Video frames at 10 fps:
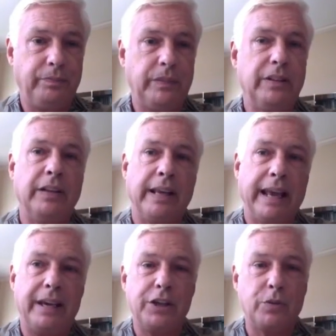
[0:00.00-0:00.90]
The
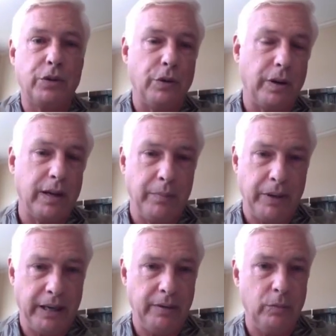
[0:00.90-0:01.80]
Yankees were due to come
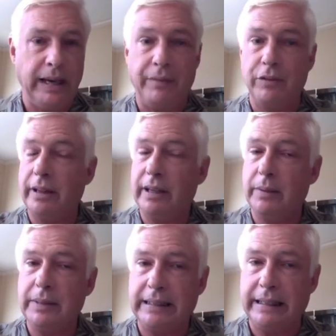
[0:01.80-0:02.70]
in. We haven't heard anything
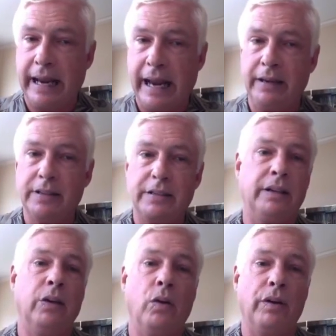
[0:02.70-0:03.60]
about the Yankees, and
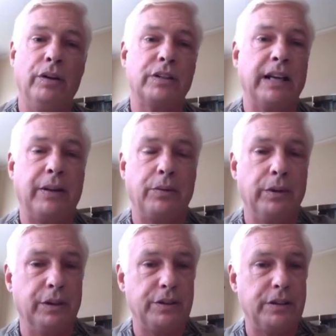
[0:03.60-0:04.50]
the Orioles got through
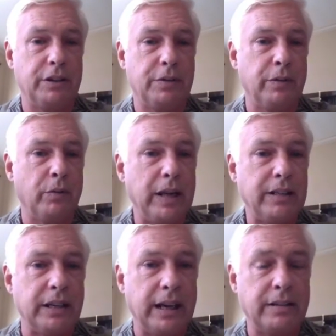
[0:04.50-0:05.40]
their series with the Red
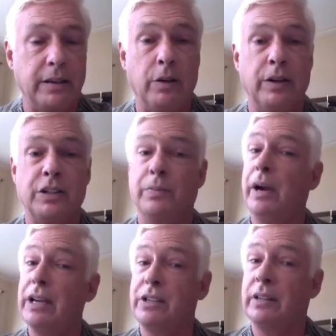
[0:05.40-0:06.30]
Sox, not only
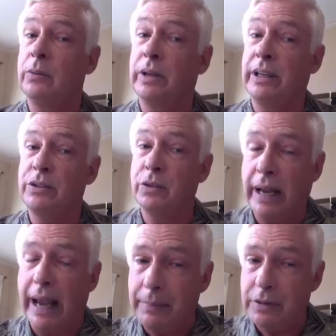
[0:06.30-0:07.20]
surprisingly winning 2
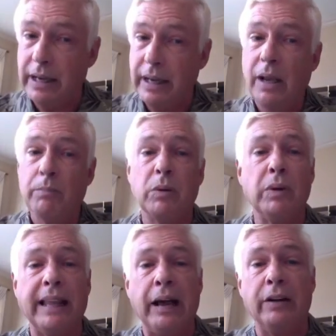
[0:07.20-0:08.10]
games, but
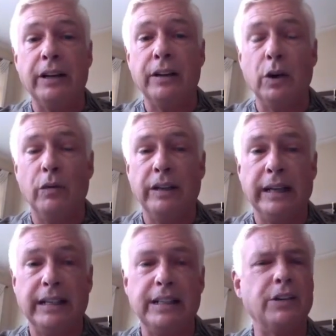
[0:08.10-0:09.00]
without any
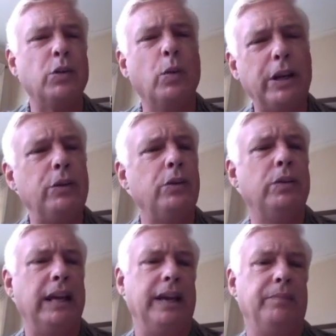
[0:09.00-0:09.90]
COVID-19. So what do you do
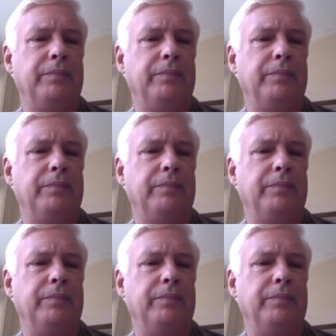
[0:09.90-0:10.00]
then?